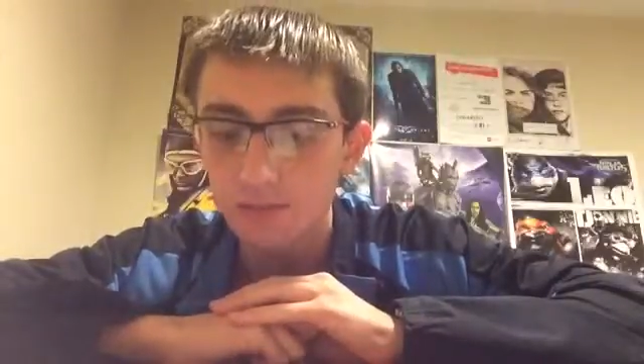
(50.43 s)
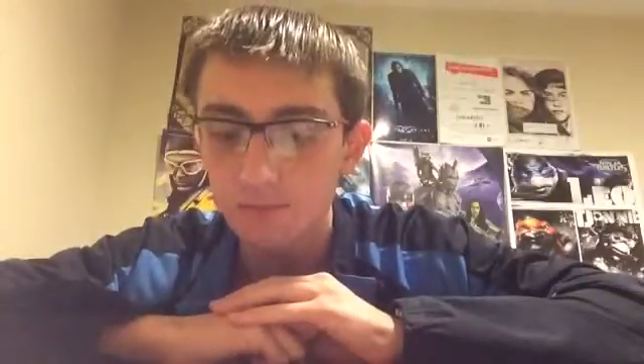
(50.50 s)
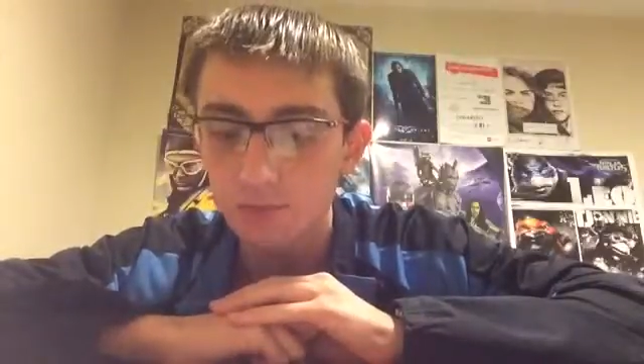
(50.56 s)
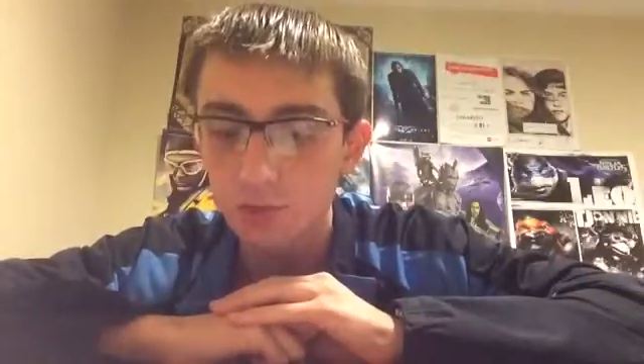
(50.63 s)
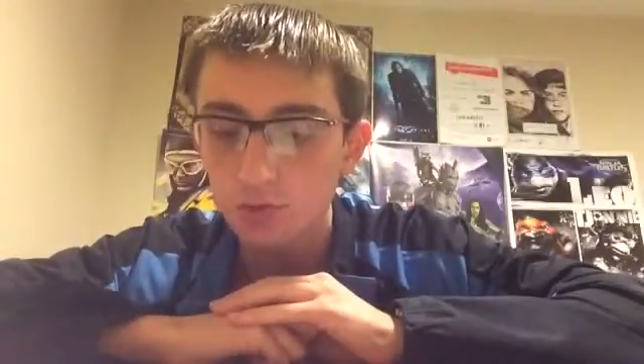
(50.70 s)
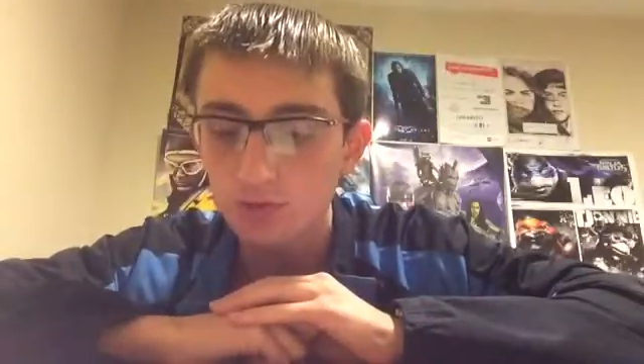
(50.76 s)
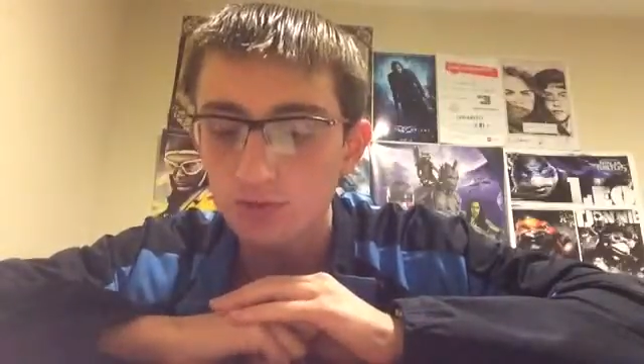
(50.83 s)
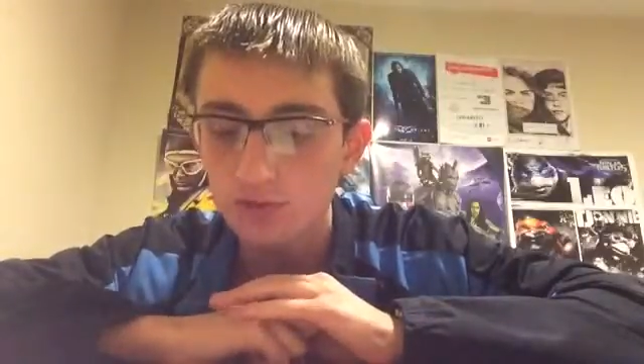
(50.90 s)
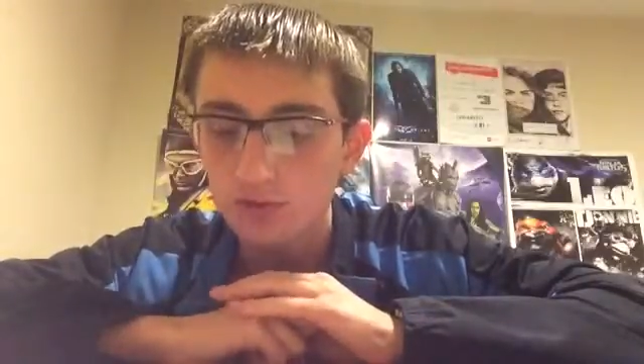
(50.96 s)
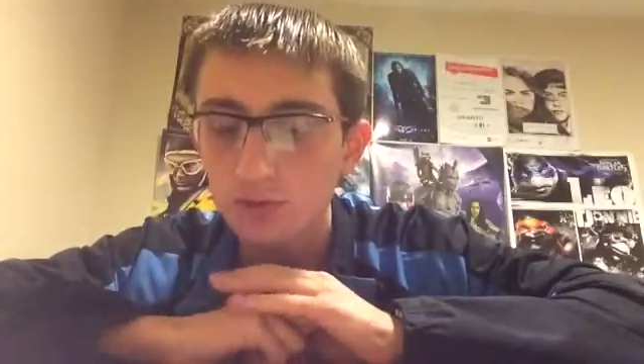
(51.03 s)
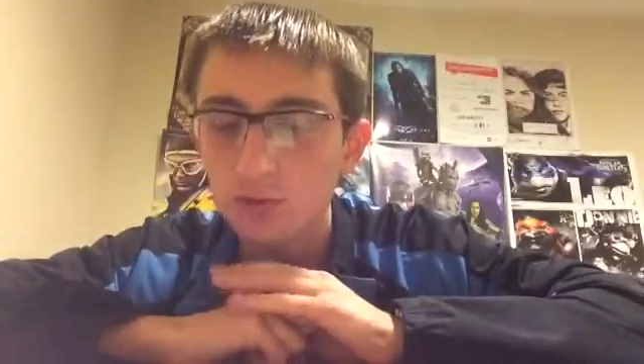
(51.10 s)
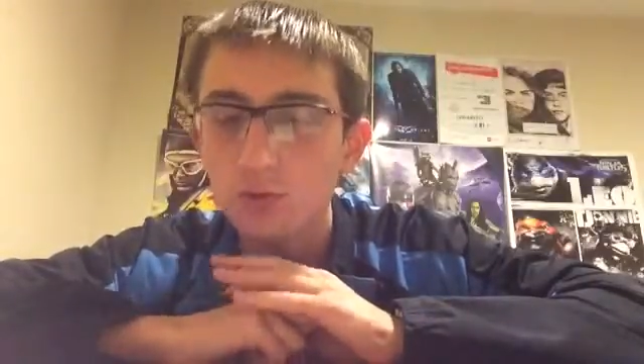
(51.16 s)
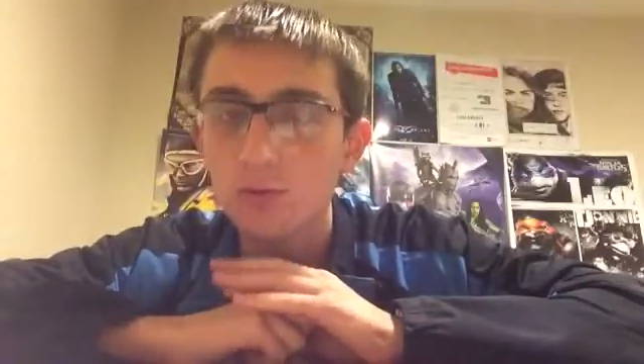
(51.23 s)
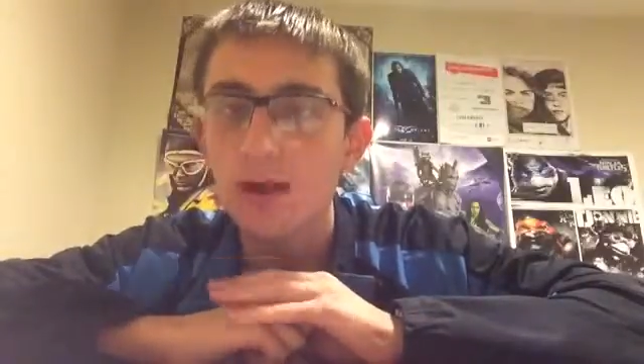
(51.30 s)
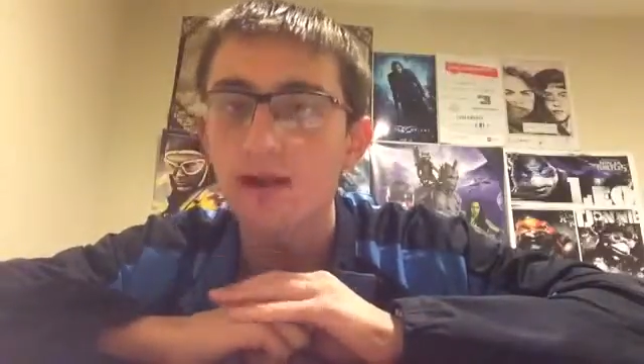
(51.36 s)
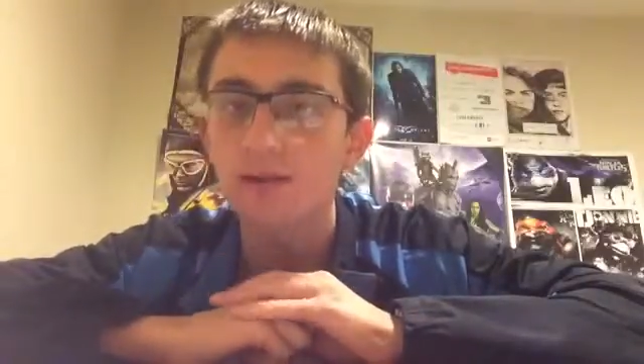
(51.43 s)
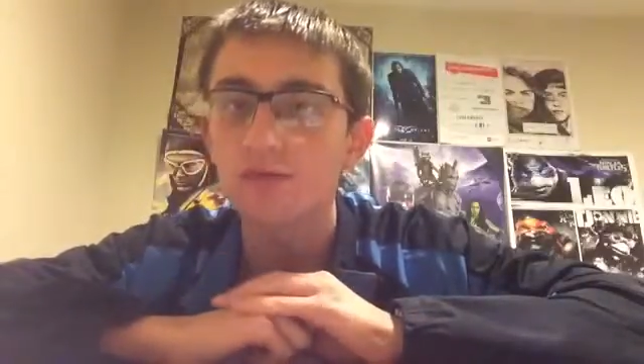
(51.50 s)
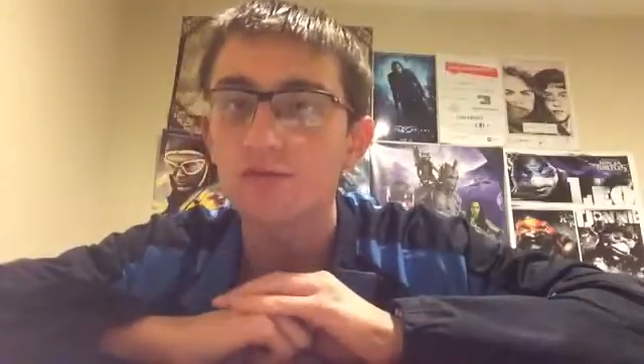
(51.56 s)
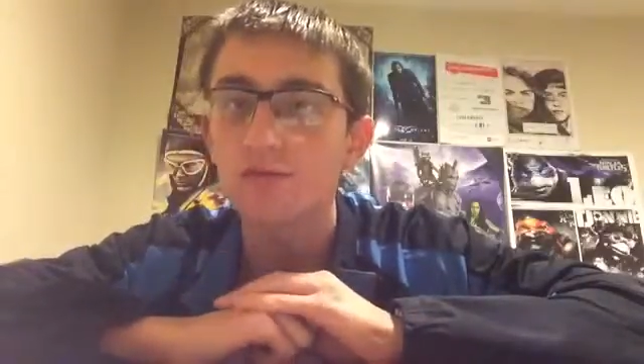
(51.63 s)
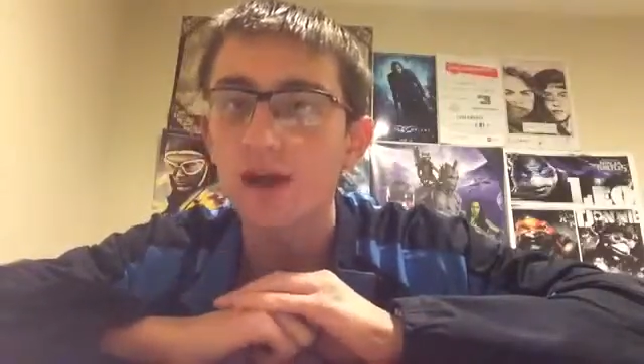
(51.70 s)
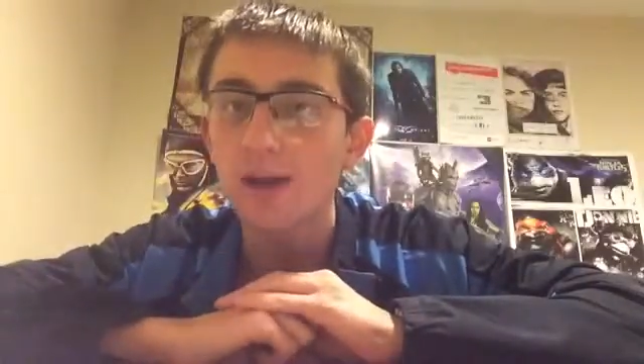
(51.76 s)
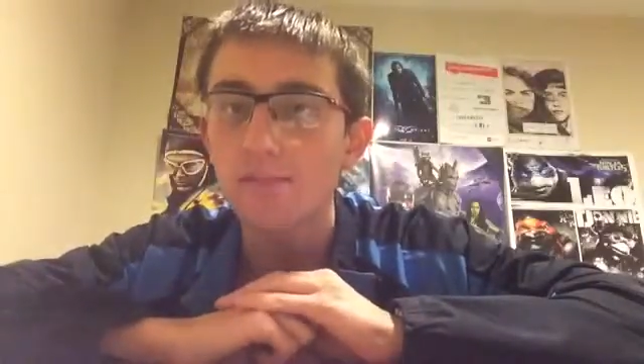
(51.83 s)
Lucy Liu
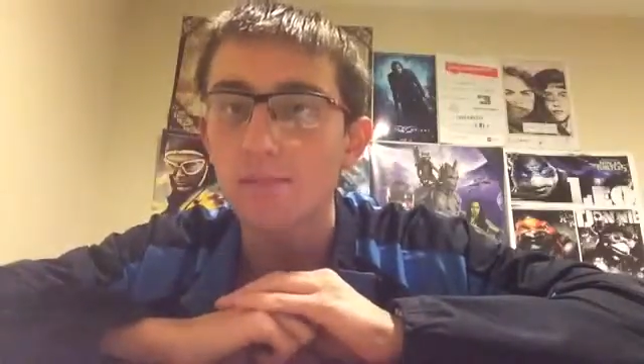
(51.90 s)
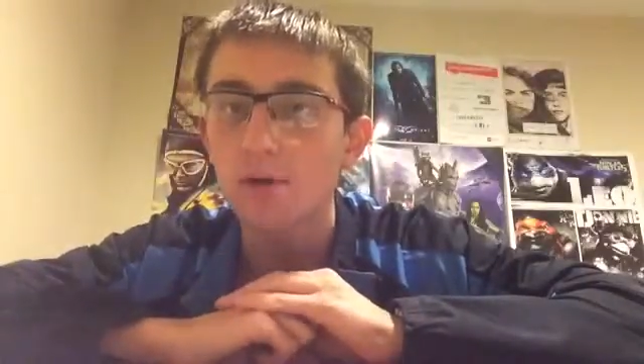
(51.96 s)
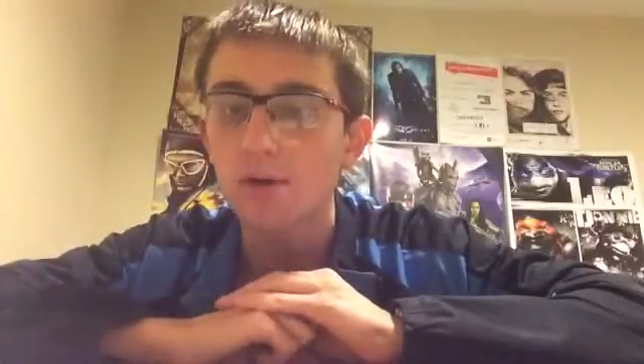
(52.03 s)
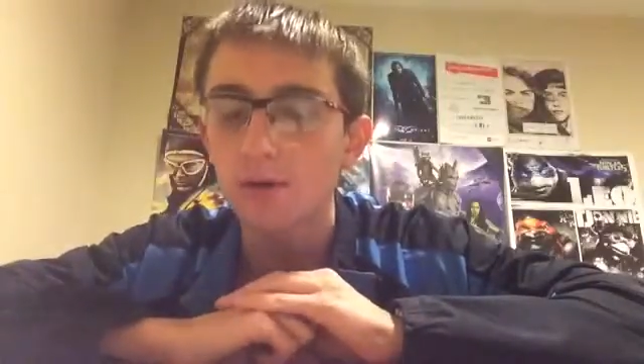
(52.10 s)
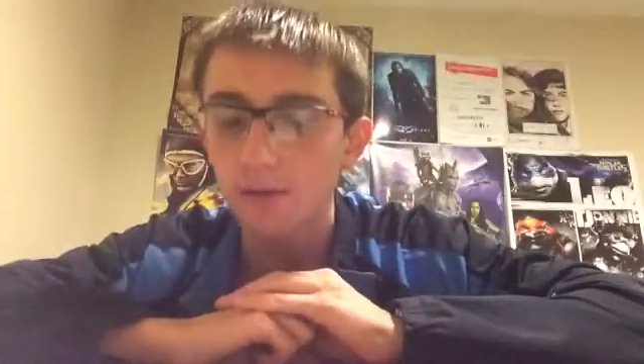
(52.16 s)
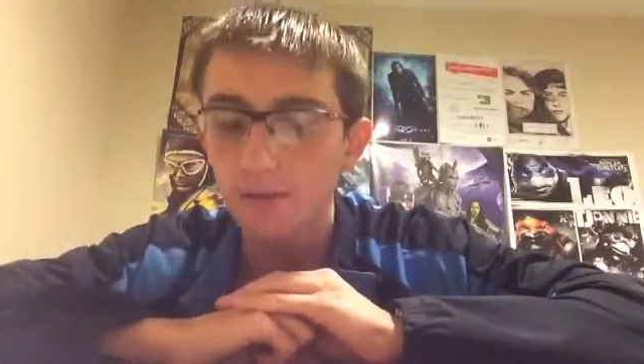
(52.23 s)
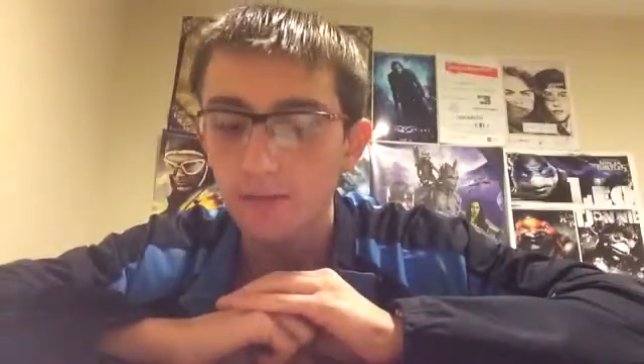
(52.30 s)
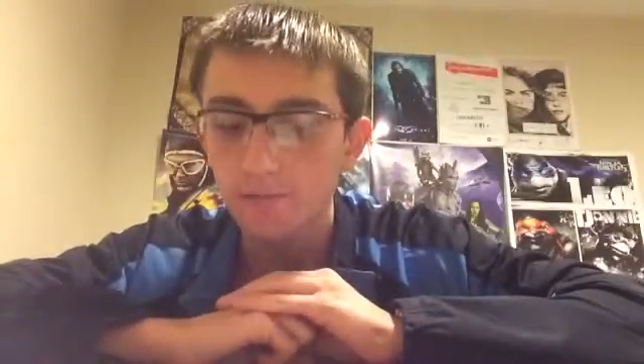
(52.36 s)
as Viper,